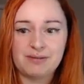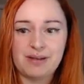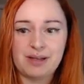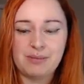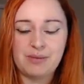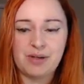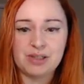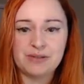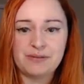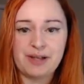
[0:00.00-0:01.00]
Fel
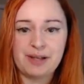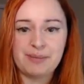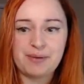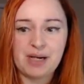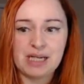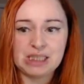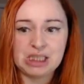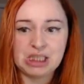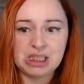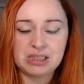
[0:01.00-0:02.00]

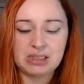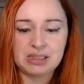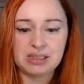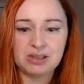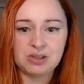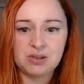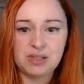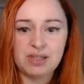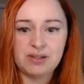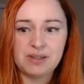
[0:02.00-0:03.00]
Barrage, Guild
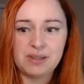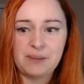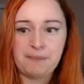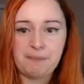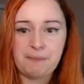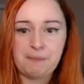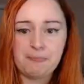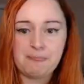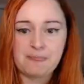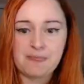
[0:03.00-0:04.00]
Trader.
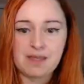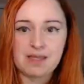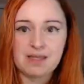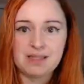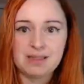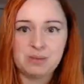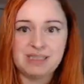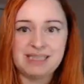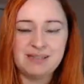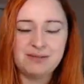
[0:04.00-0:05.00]
We
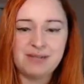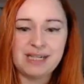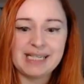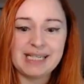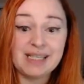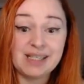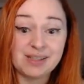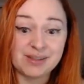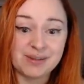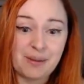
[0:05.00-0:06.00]
didn't find
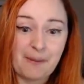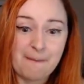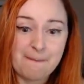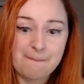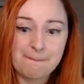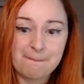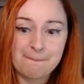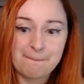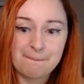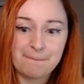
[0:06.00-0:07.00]
heal
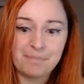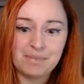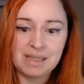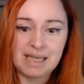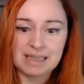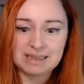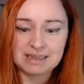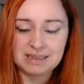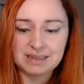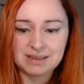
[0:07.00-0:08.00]
yet.
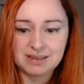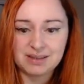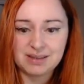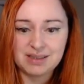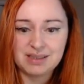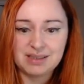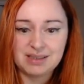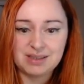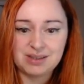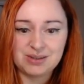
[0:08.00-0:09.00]

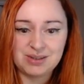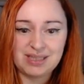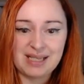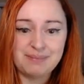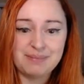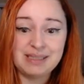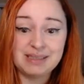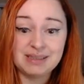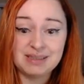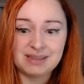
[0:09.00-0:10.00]
So that
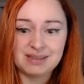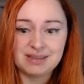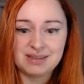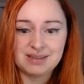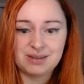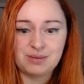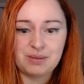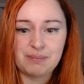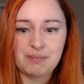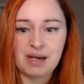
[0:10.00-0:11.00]
means
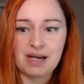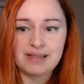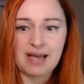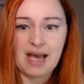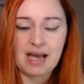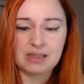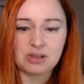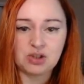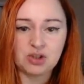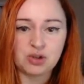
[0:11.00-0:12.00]
we might
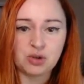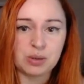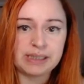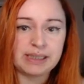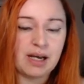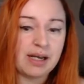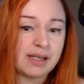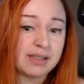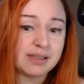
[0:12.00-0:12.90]
actually die.